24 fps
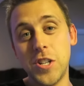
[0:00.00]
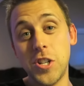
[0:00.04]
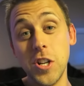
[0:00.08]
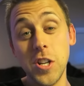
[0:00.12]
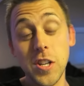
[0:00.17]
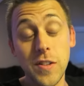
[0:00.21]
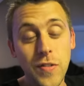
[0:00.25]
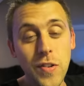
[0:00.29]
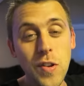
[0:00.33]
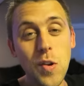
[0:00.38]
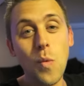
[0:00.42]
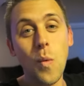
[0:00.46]
Ch-
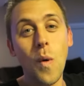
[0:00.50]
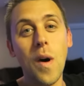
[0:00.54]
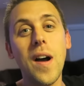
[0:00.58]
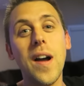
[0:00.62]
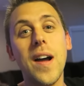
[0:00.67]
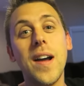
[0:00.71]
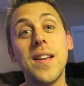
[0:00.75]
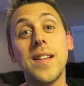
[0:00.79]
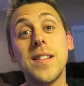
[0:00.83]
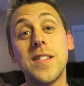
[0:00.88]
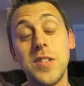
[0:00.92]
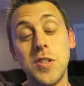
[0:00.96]
if you
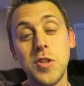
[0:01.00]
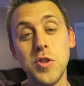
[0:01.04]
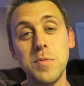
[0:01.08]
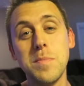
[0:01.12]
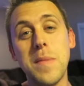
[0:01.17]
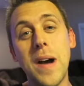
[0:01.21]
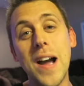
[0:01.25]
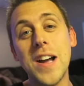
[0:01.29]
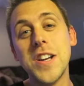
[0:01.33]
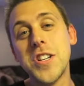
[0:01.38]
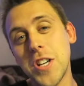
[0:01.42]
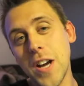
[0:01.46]
want to do
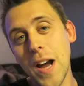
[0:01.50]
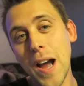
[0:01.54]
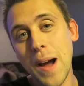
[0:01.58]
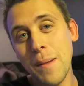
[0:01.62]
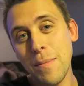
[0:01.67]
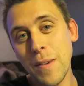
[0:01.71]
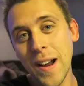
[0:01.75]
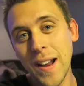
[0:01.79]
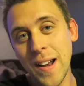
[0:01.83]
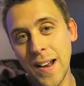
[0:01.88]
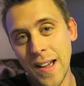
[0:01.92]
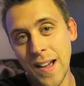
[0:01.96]
my
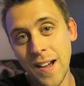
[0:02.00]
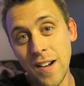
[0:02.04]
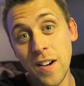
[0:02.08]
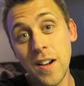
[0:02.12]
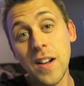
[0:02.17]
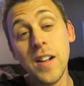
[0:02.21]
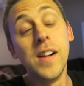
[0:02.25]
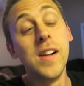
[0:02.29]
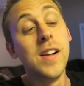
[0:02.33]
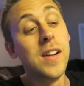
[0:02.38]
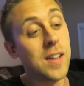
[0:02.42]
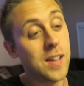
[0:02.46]
job right
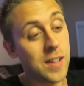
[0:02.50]
now,